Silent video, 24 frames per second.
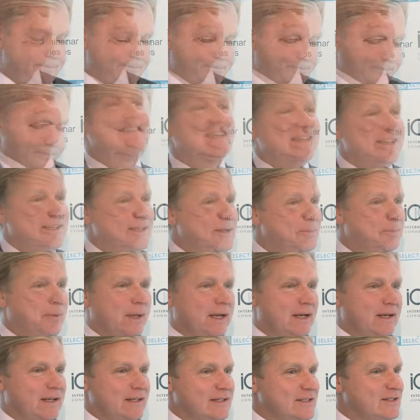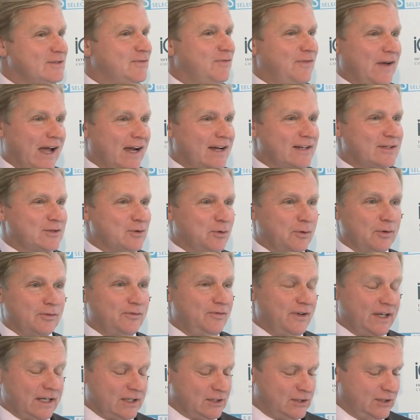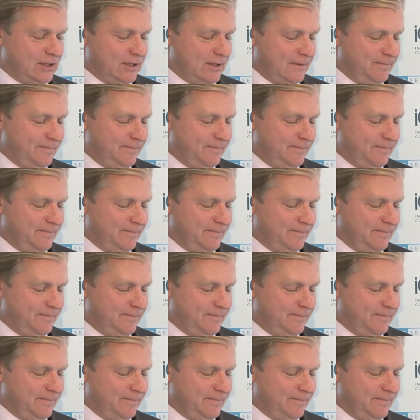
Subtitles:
Is independence fact or fiction?